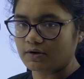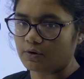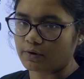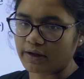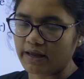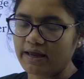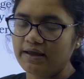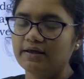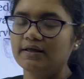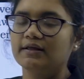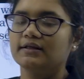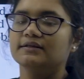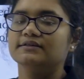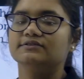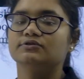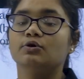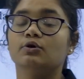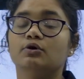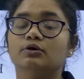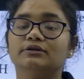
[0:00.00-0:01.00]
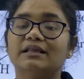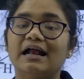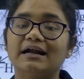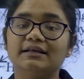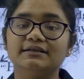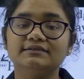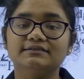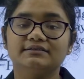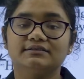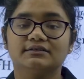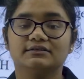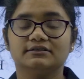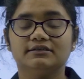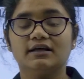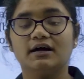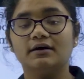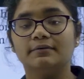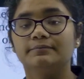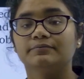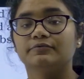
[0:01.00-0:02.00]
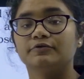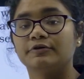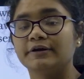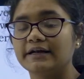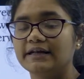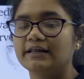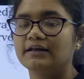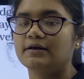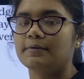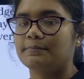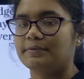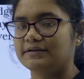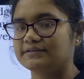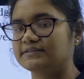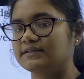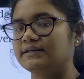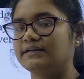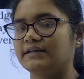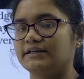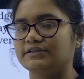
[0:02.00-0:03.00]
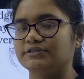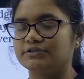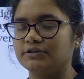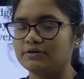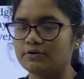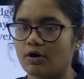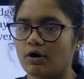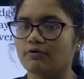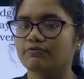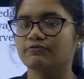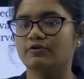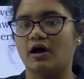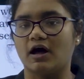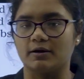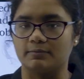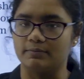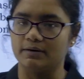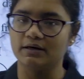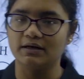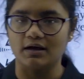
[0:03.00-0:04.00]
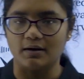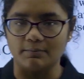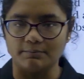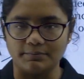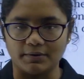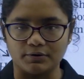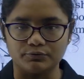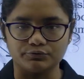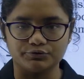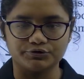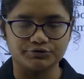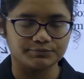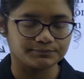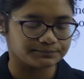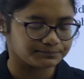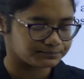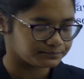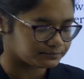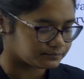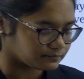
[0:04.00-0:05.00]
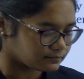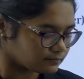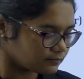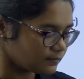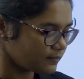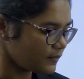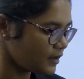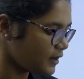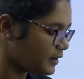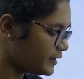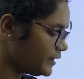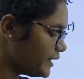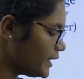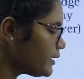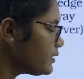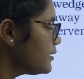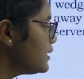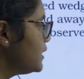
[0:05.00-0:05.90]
okay so that is the 3d representation of carbon compounds clear